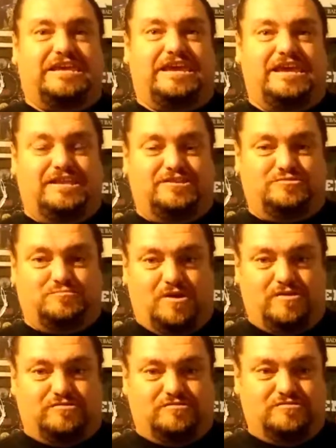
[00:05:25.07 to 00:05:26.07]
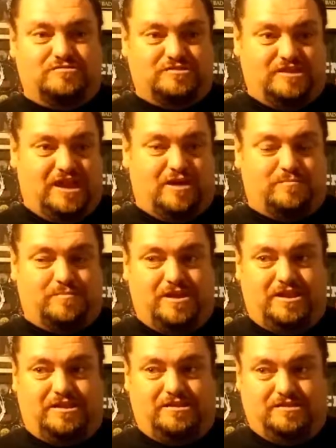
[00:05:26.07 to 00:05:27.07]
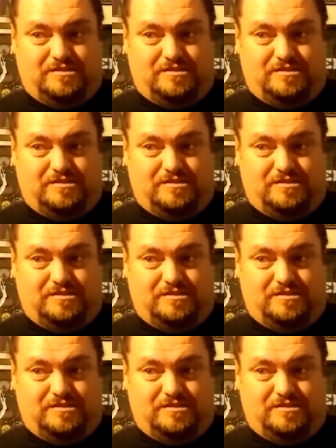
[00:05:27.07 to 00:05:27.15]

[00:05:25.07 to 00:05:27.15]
and his mother, the gal Penny,